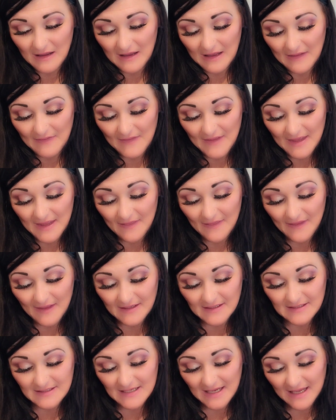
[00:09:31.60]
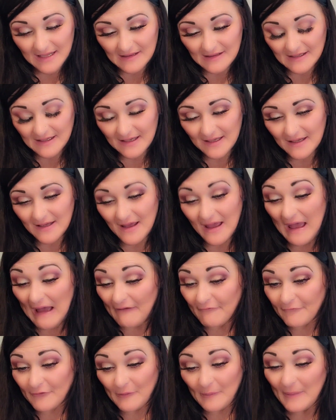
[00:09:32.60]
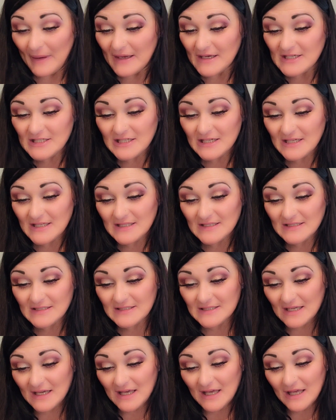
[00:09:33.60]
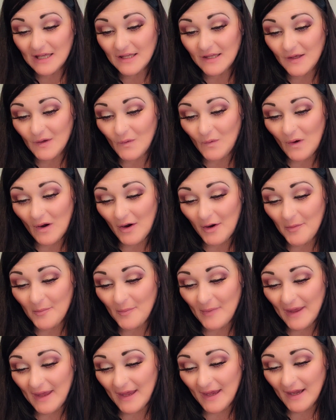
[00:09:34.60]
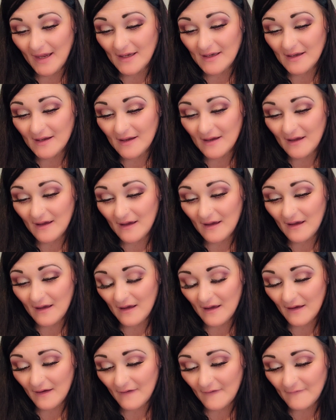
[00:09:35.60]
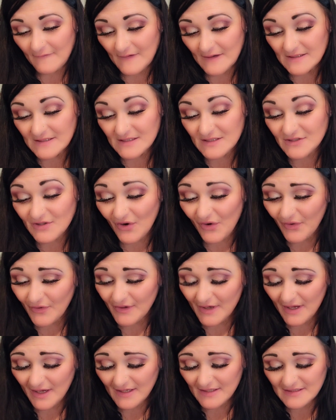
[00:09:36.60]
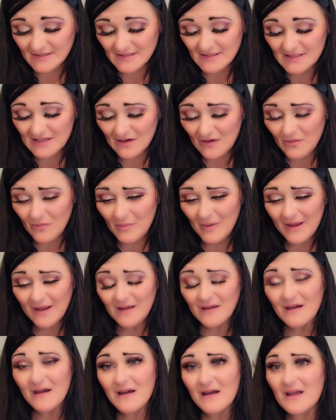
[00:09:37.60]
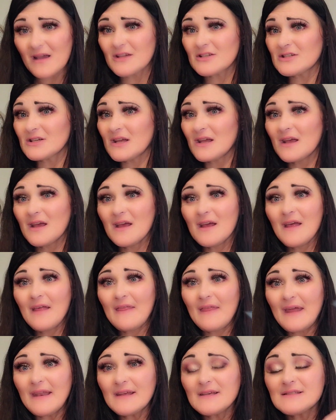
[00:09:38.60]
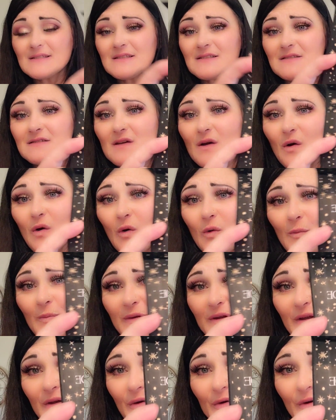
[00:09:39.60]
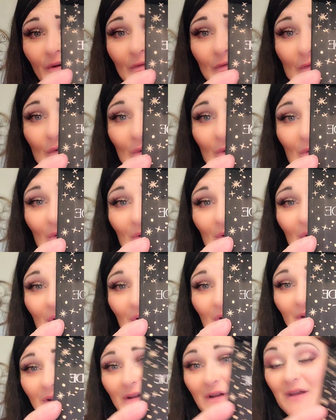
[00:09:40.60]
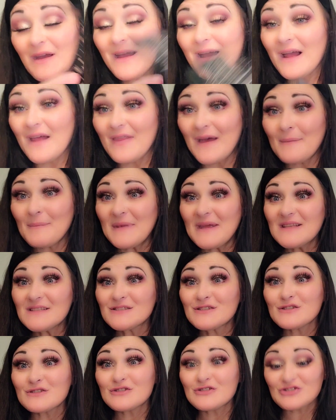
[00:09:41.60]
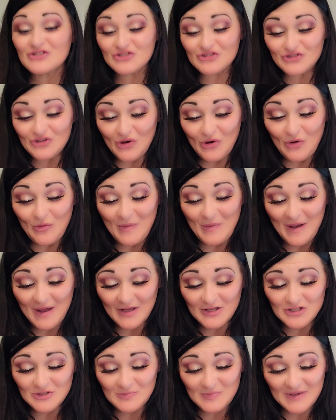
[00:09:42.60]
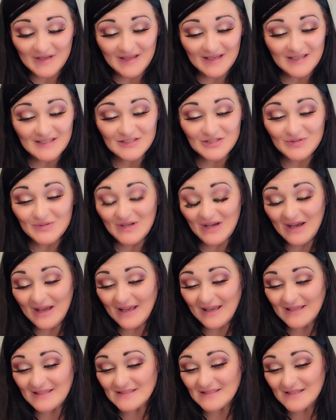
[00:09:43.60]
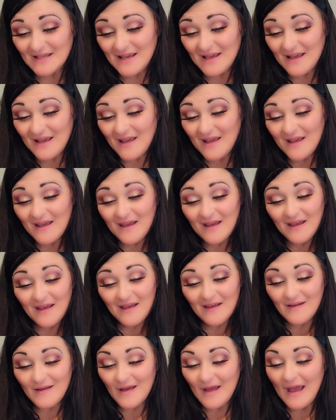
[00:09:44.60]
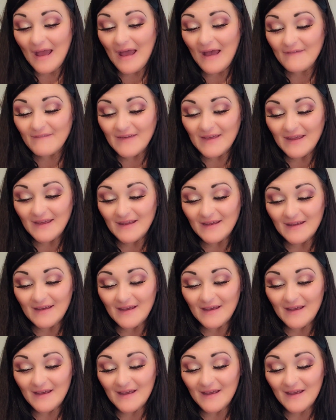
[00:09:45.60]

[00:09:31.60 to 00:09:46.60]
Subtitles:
And then the daily affirmations. You are made of stardust. Oh my gosh. That is so beautiful. And that means so much because you guys, having